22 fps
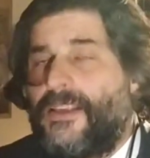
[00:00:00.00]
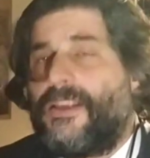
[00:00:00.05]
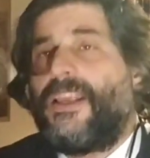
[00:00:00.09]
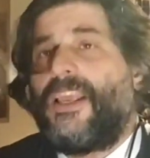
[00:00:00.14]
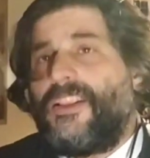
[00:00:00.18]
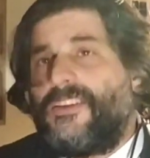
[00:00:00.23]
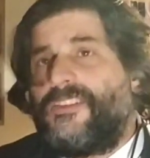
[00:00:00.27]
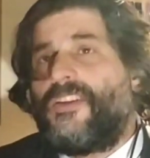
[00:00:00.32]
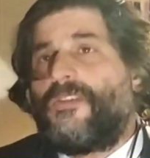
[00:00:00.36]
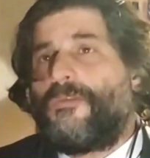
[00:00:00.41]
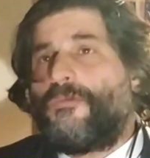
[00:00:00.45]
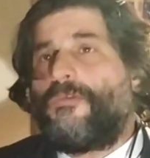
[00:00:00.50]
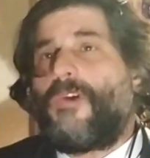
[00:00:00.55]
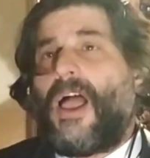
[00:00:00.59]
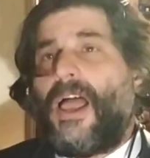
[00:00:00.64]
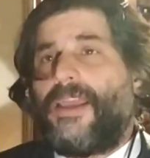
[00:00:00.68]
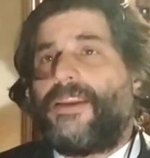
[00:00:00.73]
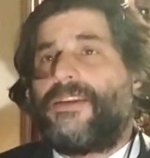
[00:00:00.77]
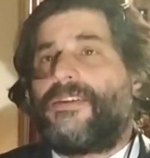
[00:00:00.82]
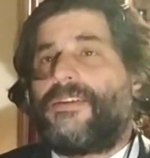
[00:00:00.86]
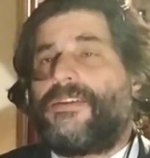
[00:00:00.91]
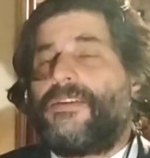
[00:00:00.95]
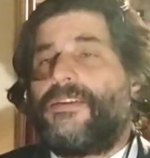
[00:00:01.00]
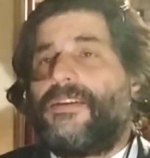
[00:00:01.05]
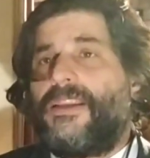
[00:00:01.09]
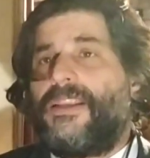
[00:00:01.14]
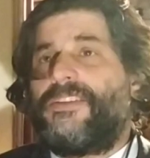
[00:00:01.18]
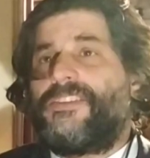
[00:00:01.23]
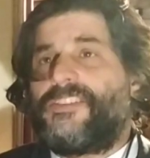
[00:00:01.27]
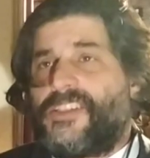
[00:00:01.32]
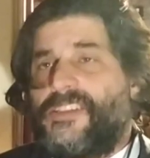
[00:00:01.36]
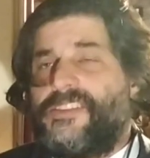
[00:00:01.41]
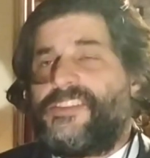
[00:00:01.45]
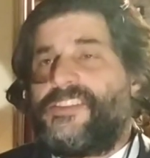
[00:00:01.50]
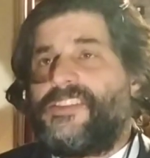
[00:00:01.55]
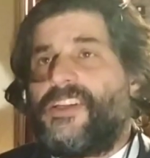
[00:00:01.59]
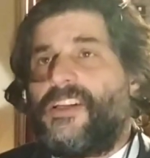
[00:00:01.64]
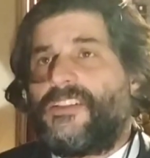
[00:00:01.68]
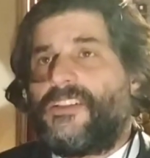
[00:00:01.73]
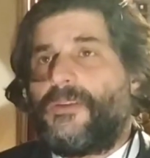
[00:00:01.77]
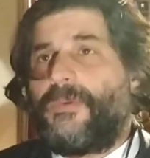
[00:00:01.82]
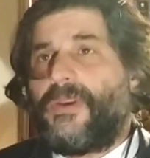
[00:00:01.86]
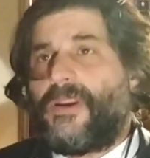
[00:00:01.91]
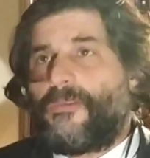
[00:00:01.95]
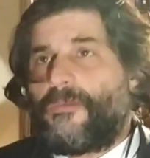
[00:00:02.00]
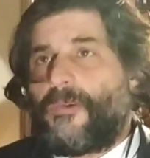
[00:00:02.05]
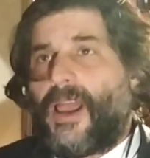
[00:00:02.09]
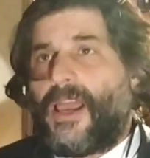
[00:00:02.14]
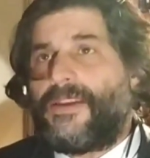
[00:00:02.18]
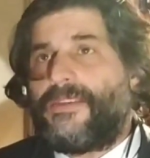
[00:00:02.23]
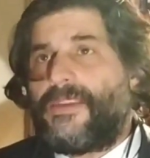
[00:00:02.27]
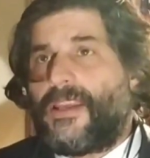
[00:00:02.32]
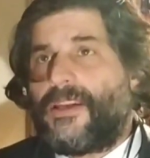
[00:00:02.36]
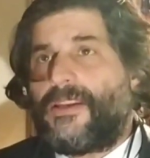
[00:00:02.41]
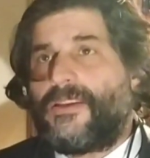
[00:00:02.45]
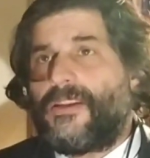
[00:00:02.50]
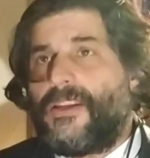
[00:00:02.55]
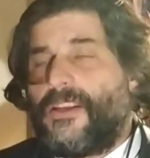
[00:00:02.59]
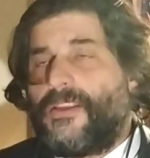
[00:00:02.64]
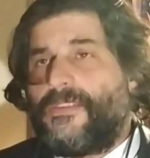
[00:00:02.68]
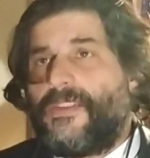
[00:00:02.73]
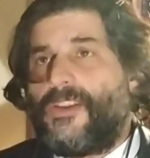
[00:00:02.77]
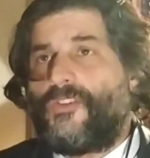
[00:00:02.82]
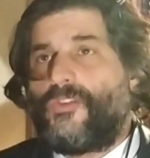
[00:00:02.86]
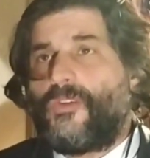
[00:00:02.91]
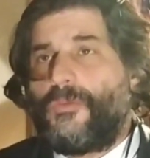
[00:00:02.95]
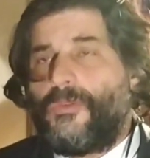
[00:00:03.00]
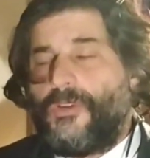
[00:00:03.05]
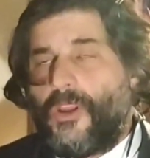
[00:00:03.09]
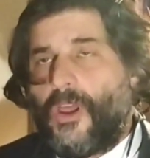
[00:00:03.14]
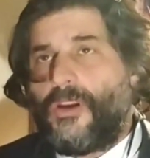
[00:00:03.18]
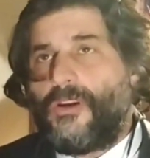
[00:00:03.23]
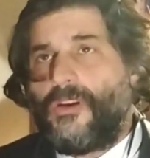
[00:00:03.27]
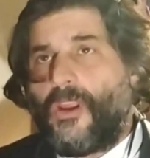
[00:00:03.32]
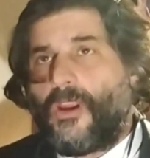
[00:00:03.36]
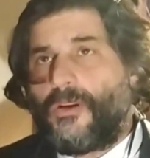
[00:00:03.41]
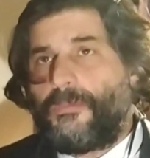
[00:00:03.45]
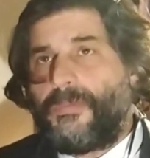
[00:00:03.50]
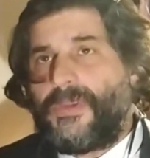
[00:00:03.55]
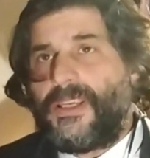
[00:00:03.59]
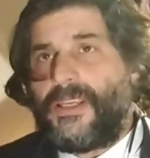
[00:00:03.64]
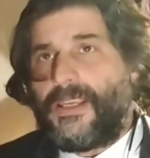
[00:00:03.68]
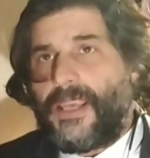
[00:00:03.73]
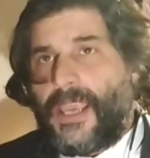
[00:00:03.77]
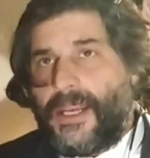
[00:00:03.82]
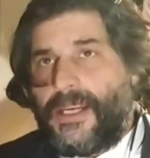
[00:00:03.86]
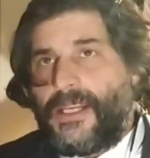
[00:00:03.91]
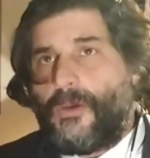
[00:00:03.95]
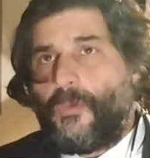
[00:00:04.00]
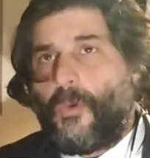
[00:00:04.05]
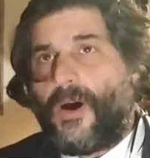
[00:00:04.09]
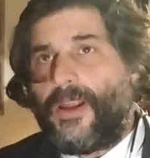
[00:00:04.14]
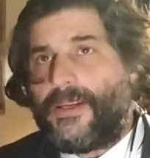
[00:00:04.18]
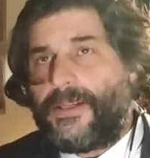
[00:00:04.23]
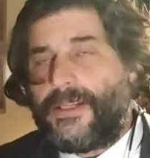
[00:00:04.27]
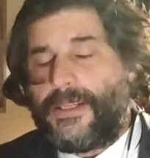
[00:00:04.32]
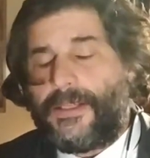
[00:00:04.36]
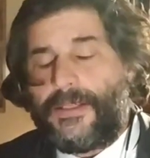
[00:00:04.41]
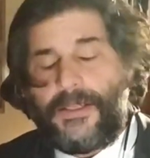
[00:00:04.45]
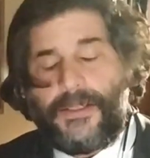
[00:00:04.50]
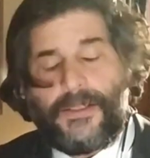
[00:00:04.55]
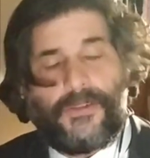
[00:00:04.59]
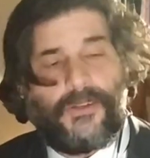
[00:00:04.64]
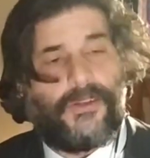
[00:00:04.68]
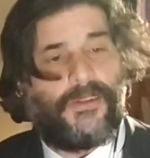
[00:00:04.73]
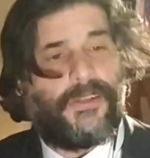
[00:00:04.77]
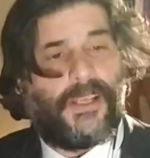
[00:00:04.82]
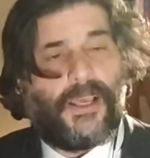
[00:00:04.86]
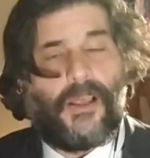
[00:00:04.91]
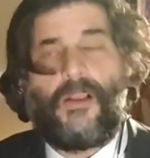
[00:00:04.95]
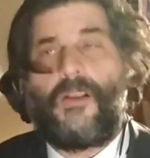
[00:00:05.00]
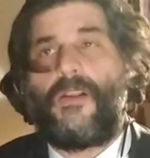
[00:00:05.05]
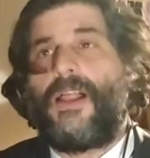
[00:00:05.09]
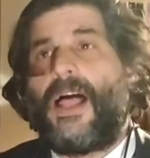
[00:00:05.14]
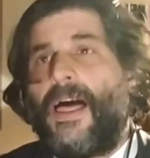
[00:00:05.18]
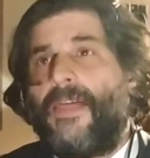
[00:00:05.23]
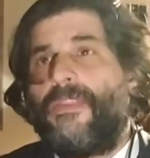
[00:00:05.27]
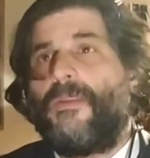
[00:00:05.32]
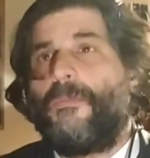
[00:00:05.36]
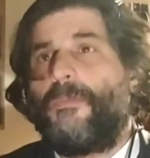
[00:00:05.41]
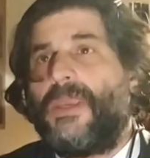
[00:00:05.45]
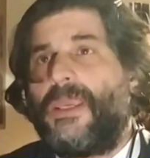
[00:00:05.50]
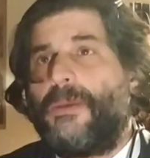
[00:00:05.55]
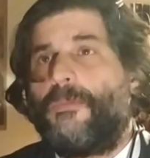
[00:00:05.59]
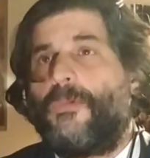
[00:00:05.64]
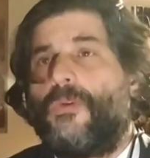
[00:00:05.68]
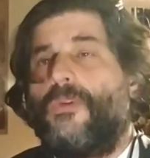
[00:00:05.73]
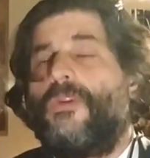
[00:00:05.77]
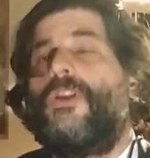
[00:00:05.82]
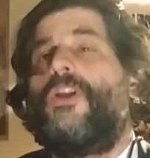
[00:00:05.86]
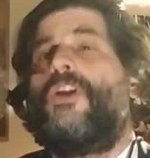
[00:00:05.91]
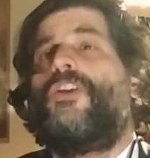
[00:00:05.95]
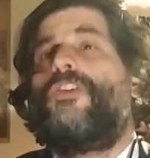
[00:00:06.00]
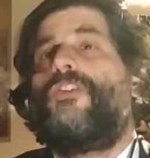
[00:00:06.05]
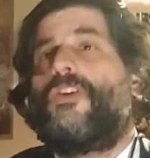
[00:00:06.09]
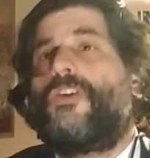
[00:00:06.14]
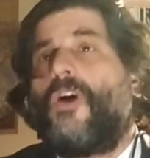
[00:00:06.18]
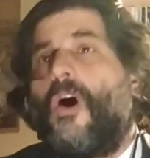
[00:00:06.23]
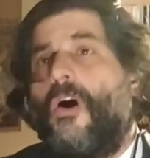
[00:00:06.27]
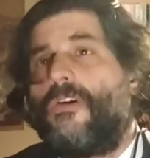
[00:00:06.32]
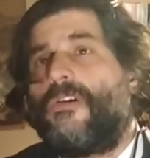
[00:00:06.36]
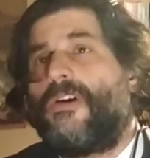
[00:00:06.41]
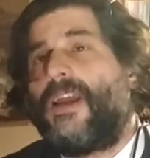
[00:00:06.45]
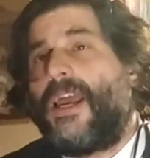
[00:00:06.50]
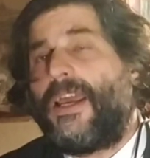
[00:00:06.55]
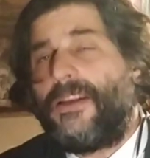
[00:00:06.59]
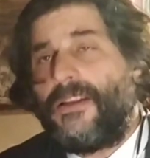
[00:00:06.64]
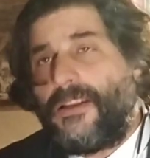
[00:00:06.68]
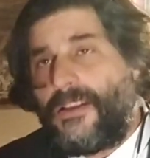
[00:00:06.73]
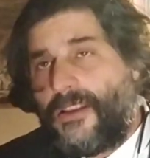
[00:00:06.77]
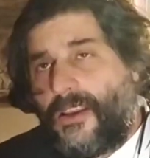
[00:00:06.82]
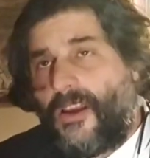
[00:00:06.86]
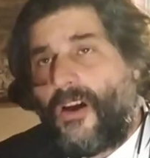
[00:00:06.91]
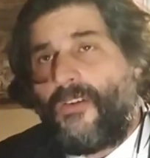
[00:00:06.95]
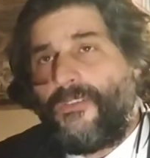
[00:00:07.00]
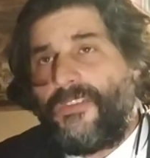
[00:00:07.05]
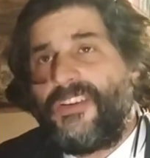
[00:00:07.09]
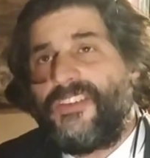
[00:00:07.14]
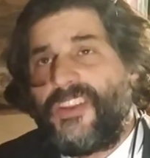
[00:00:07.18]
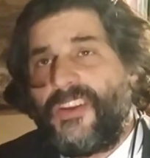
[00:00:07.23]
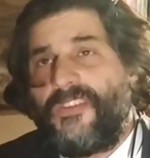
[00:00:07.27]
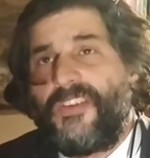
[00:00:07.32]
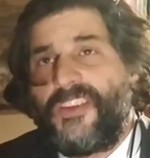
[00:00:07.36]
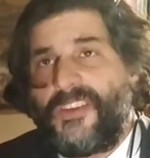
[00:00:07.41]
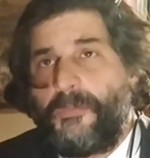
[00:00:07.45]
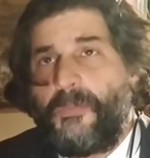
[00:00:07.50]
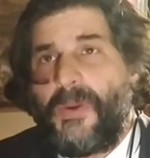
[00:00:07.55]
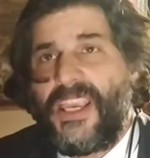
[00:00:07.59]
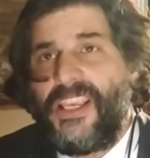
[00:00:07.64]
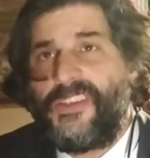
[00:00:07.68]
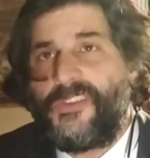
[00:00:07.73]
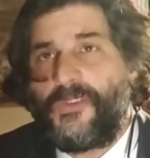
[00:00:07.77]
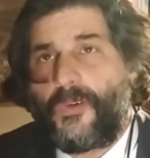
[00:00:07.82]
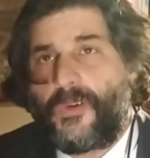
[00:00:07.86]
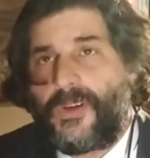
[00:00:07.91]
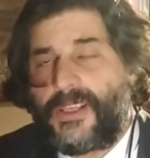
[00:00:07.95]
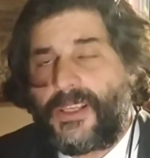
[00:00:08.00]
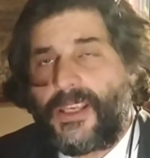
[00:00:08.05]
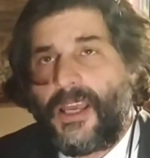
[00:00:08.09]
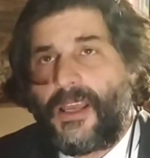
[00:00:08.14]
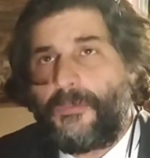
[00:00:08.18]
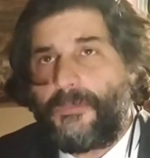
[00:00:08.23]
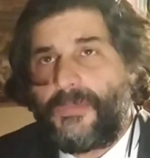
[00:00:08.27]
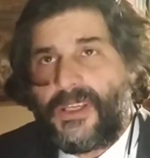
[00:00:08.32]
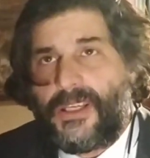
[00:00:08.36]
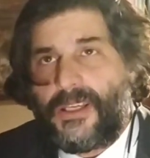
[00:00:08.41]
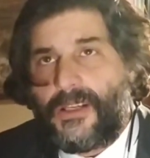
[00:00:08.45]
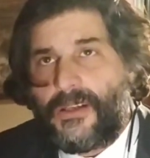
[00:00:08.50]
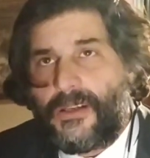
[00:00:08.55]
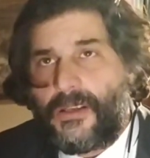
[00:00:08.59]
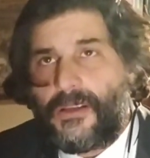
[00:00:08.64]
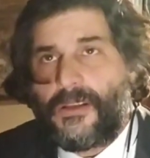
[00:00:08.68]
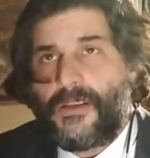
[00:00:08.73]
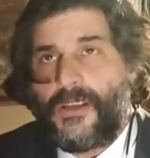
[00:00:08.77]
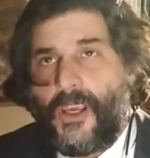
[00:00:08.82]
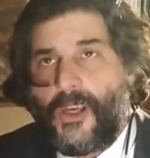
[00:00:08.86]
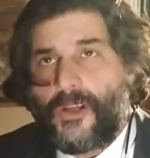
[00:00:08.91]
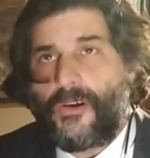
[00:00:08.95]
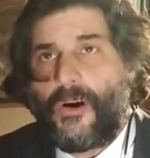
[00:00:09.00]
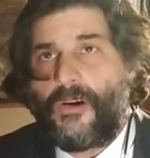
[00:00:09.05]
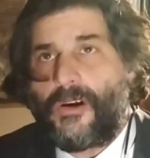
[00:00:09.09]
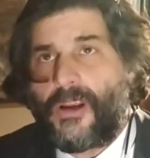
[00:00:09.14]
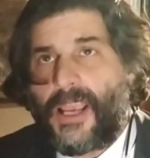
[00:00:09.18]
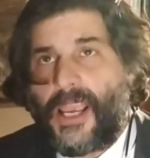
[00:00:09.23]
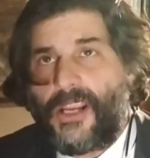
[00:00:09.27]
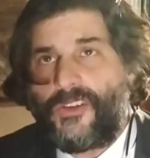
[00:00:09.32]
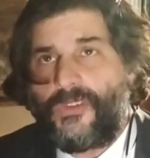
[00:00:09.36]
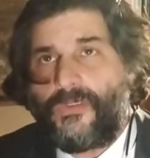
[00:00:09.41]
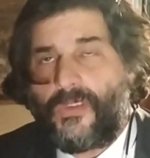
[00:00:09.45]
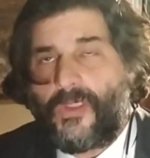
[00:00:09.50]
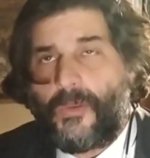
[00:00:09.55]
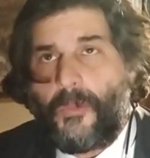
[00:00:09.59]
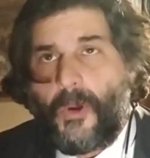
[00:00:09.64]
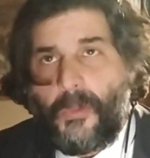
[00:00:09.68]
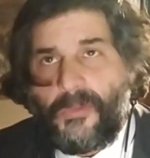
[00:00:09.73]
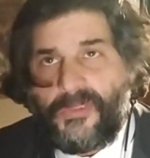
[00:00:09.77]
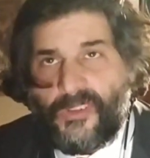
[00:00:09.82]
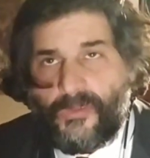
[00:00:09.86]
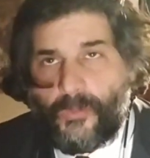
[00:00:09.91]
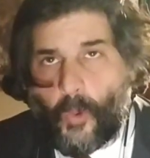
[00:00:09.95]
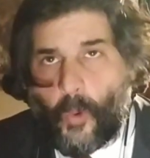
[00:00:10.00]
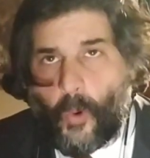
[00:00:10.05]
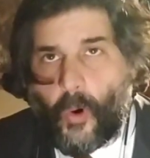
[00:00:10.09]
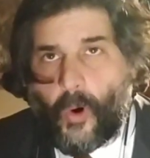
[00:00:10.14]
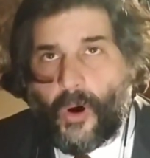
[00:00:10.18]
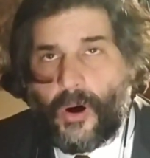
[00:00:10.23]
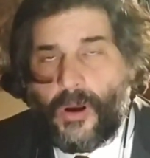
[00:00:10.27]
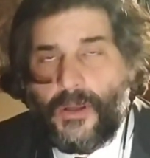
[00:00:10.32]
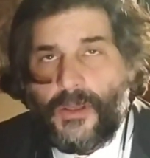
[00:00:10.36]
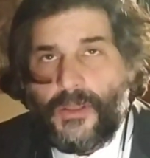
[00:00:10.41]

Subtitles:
It's a right. It's considered to be a right that there should not be anyone to tell other people to congregate. Obviously, if it's peaceful, it can't be in a congregation for the purpose of war.